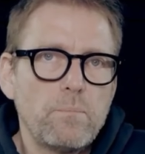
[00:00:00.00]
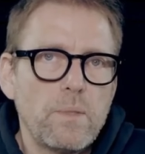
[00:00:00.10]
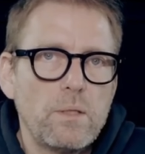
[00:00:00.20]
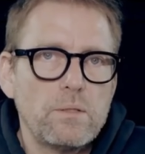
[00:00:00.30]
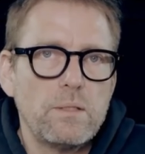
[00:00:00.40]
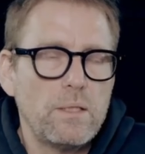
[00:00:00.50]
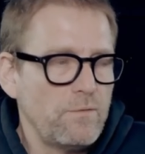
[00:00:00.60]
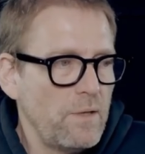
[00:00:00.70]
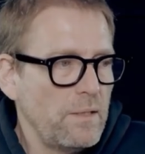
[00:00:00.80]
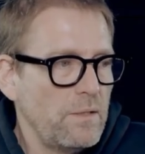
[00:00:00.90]
because the
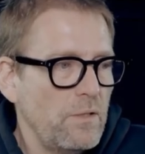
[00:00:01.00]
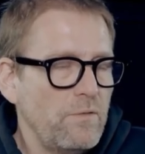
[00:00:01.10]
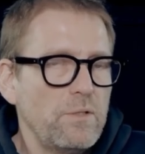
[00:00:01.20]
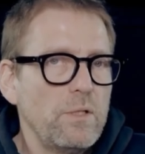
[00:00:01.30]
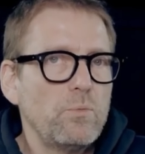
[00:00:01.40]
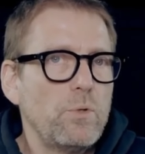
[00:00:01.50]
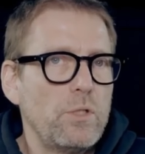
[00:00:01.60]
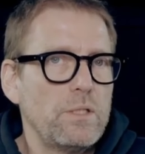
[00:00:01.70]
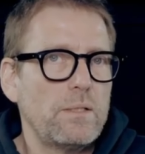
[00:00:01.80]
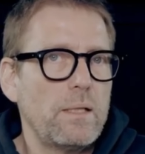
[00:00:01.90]
advantage of such
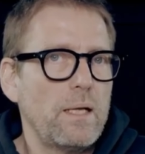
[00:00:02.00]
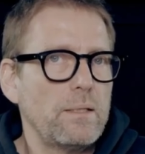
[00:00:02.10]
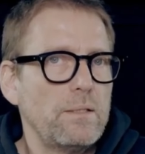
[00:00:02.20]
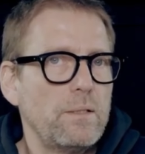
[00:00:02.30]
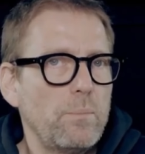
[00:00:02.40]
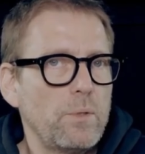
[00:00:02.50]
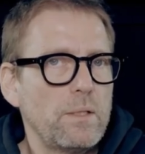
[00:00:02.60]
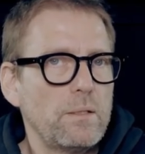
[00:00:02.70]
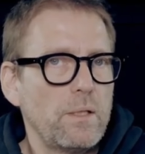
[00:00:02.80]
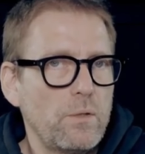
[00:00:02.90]
machines lies simply
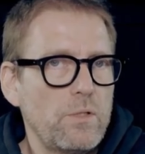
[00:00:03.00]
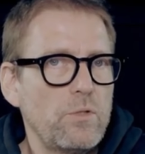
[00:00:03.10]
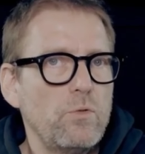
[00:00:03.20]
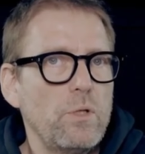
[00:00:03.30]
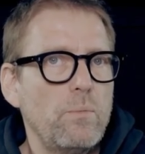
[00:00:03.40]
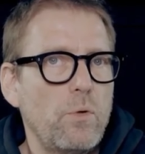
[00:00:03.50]
in their extreme